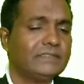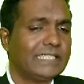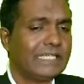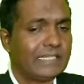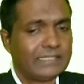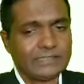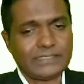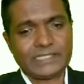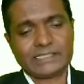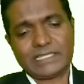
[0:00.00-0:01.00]

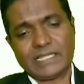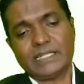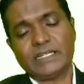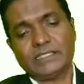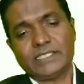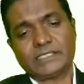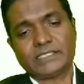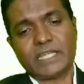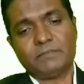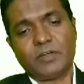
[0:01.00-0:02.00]
this type
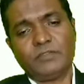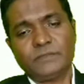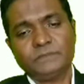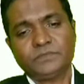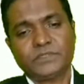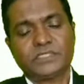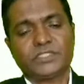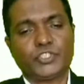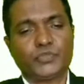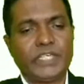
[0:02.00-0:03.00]
of
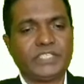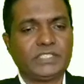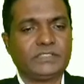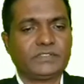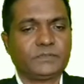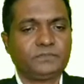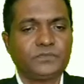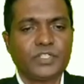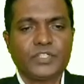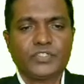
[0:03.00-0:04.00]
situations.
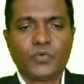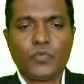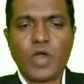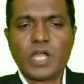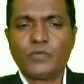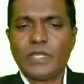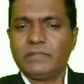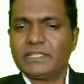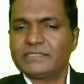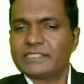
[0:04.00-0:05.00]
So what will be the
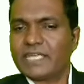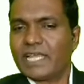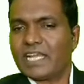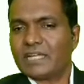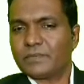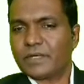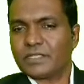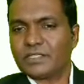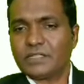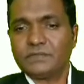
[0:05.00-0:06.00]
scalar product
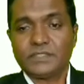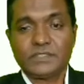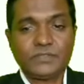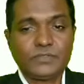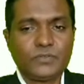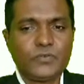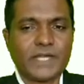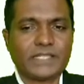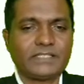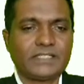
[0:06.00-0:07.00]
of two
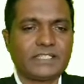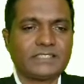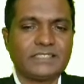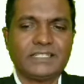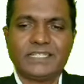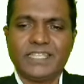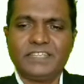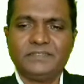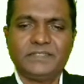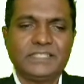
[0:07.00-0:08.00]
vectors if
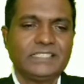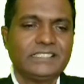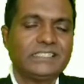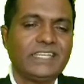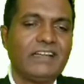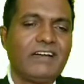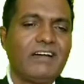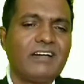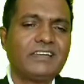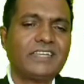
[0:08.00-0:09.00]
they are
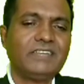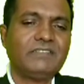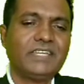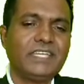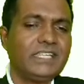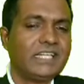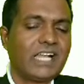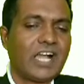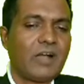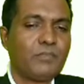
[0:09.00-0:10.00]
given in
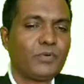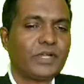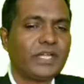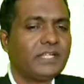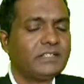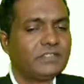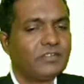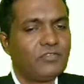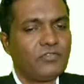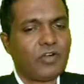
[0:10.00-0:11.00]
component
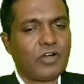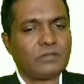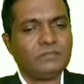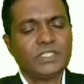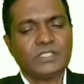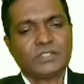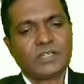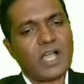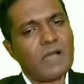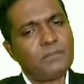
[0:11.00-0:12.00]
form? So
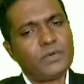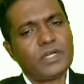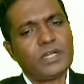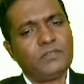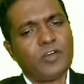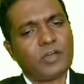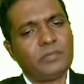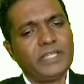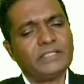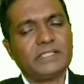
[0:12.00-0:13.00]
component form
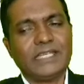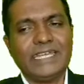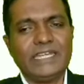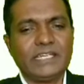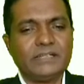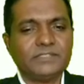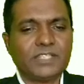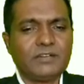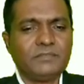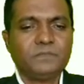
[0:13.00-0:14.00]
means in terms of
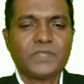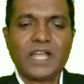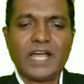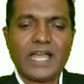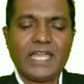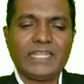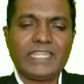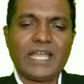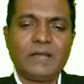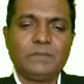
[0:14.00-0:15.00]
I
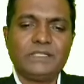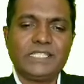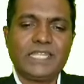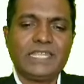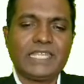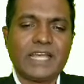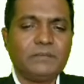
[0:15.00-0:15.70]
cap, j cap,